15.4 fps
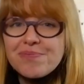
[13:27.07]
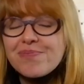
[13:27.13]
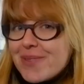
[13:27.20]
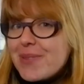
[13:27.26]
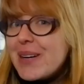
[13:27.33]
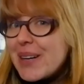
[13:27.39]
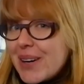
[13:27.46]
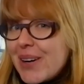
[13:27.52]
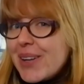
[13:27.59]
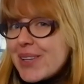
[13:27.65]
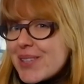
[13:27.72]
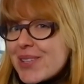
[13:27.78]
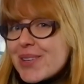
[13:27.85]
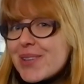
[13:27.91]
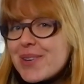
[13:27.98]
We're
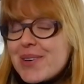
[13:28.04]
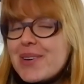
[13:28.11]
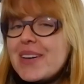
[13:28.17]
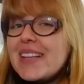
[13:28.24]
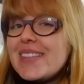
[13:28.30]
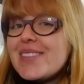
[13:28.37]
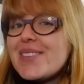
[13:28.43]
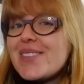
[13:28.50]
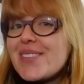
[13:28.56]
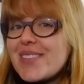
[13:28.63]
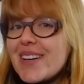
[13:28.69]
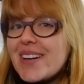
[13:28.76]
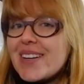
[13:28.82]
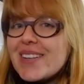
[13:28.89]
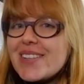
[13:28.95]
also going to
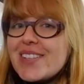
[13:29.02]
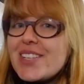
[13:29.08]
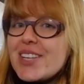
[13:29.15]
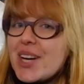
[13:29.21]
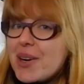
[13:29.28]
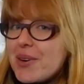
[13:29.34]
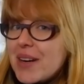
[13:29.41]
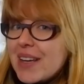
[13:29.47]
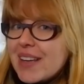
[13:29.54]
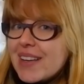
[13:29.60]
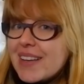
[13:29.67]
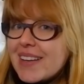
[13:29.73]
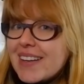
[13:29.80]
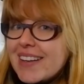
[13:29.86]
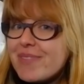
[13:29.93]
start sharing